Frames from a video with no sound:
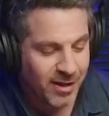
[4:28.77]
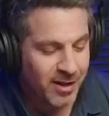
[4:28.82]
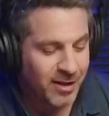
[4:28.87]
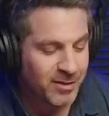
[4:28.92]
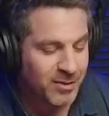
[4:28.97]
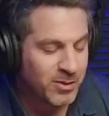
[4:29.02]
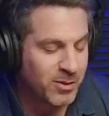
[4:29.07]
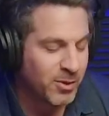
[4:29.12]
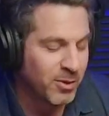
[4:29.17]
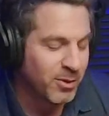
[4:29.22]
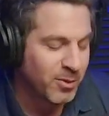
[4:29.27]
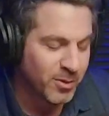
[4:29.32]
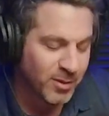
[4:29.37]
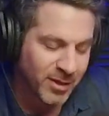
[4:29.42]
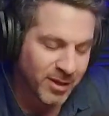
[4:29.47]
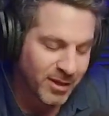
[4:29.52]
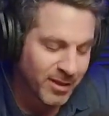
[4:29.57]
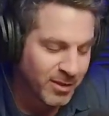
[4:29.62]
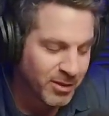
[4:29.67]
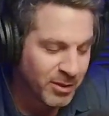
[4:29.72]
So
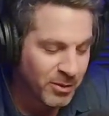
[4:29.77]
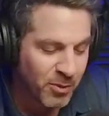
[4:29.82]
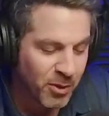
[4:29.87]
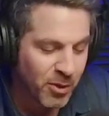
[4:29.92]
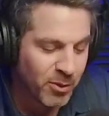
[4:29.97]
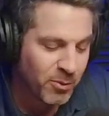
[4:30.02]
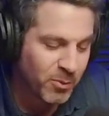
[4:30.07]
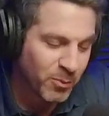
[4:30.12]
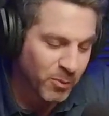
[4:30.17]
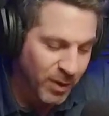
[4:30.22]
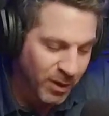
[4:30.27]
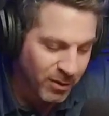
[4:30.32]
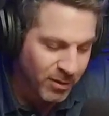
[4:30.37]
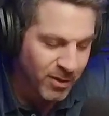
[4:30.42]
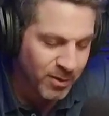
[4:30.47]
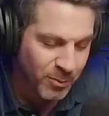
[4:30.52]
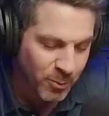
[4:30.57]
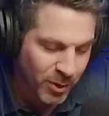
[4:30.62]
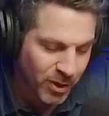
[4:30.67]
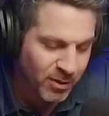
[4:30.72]
Leeron,
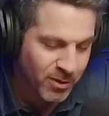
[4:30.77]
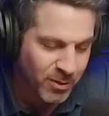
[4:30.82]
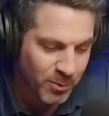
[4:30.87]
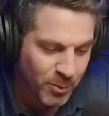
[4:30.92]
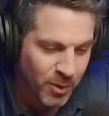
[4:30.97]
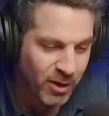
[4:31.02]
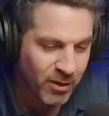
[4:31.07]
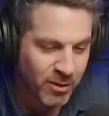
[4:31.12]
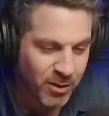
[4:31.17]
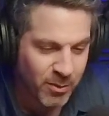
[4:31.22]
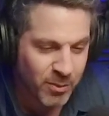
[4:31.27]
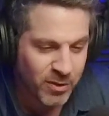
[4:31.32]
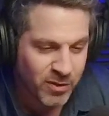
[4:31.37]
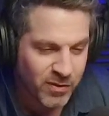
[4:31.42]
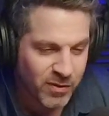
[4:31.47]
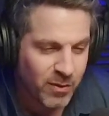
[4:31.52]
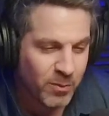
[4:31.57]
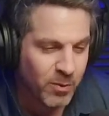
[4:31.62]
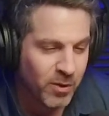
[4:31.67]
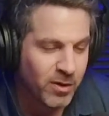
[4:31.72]
welcome. It's
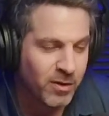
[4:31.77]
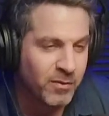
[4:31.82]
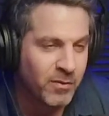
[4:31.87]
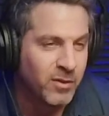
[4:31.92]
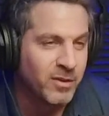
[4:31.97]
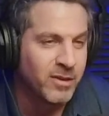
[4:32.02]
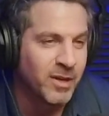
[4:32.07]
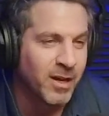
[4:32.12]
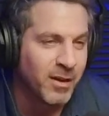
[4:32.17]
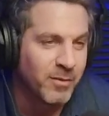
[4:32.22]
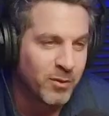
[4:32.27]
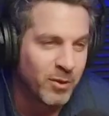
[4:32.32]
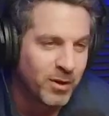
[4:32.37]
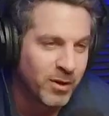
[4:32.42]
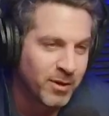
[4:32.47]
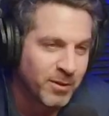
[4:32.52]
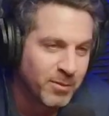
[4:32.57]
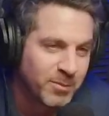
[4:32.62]
so wonderful to have you here.